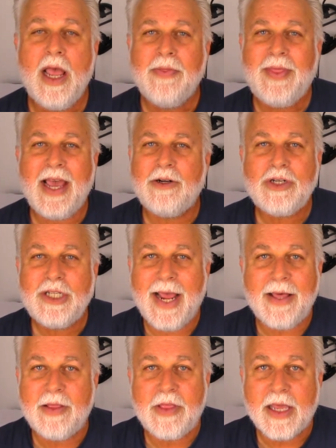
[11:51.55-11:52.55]
They
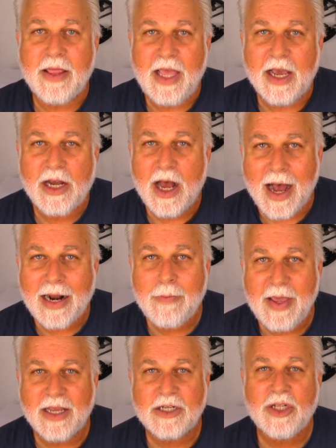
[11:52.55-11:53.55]
understand that the
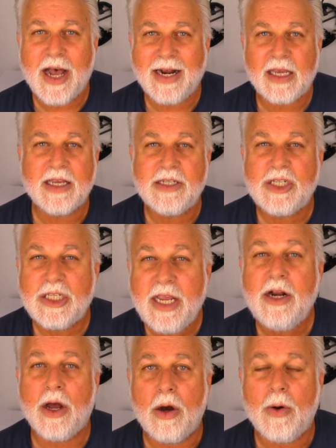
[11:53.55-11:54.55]
economy is not a
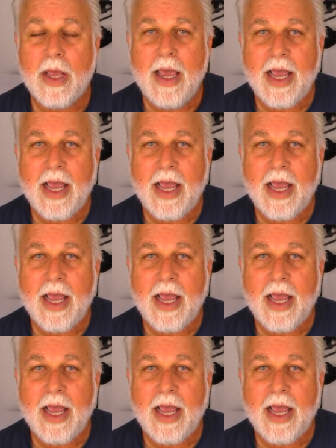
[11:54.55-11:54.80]
casino.